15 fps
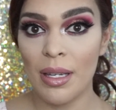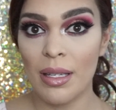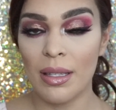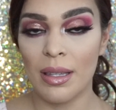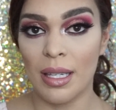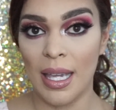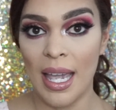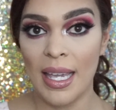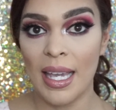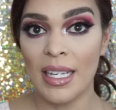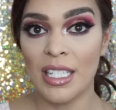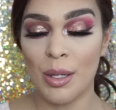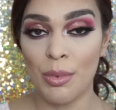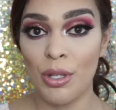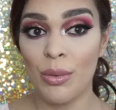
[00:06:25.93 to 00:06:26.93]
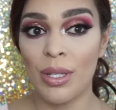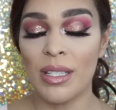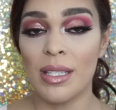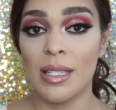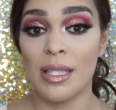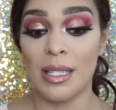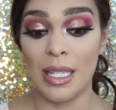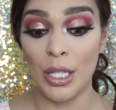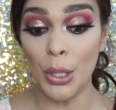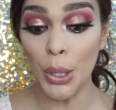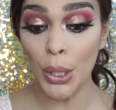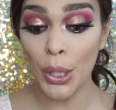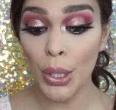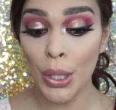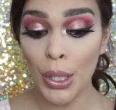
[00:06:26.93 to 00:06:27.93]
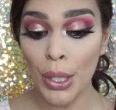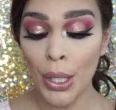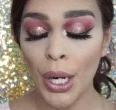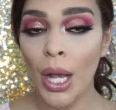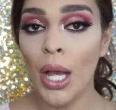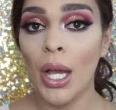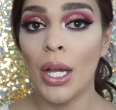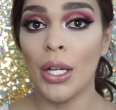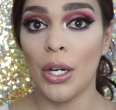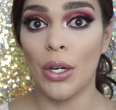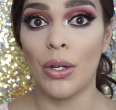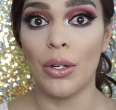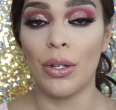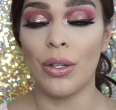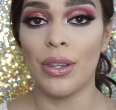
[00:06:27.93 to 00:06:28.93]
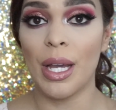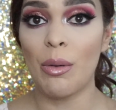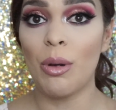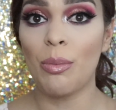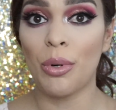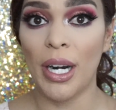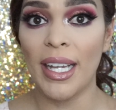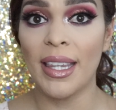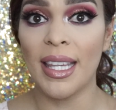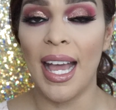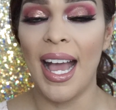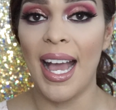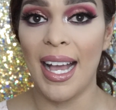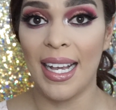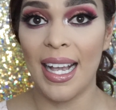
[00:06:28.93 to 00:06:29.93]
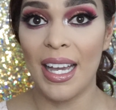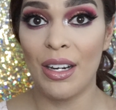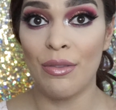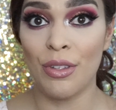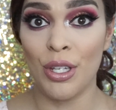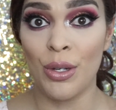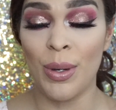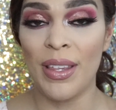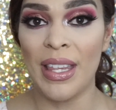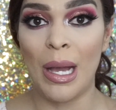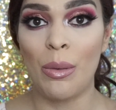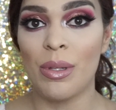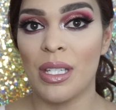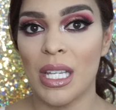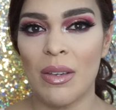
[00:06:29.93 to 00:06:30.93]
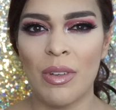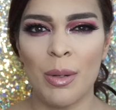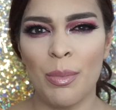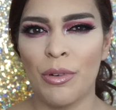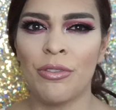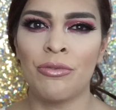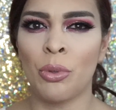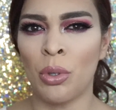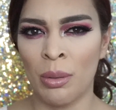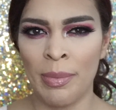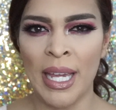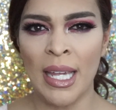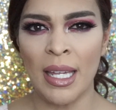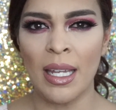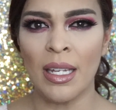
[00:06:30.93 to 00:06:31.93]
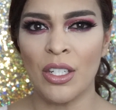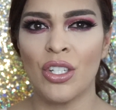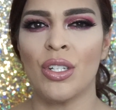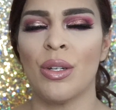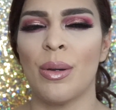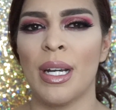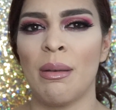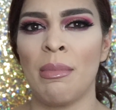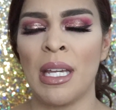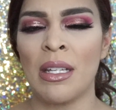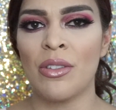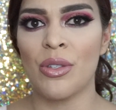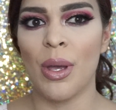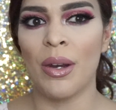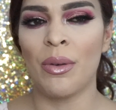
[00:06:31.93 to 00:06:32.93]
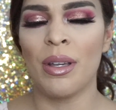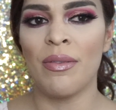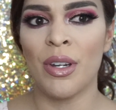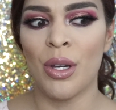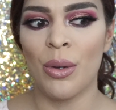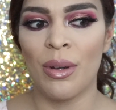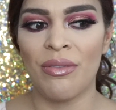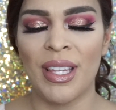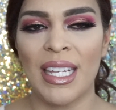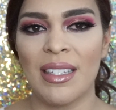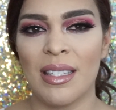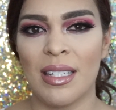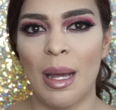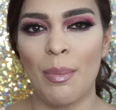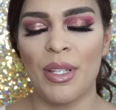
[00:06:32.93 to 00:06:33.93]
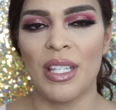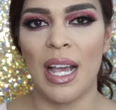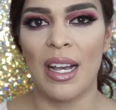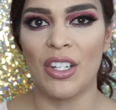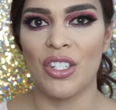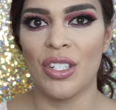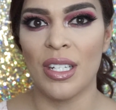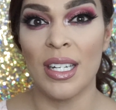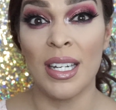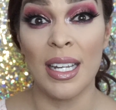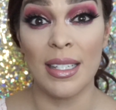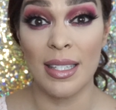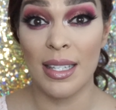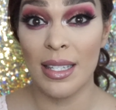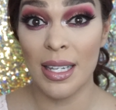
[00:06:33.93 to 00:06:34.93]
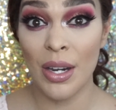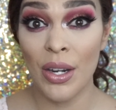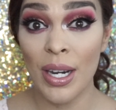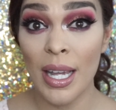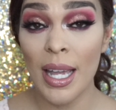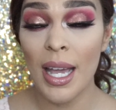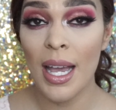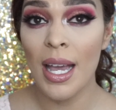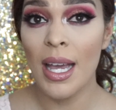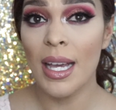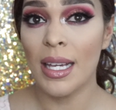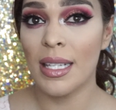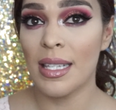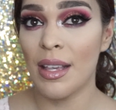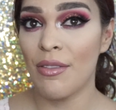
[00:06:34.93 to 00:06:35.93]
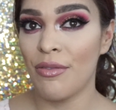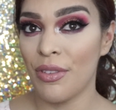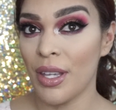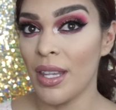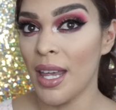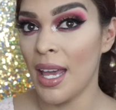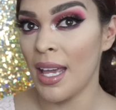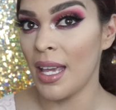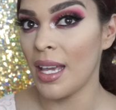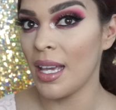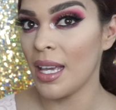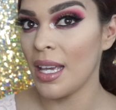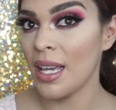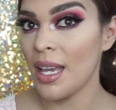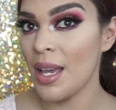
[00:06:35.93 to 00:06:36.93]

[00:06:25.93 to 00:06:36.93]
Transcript: the KKW concealer, girl, that will brighten the heck out of you, and that was even before baking. Do you know what I mean? So I don't even know if that step is actually necessary, because I feel like,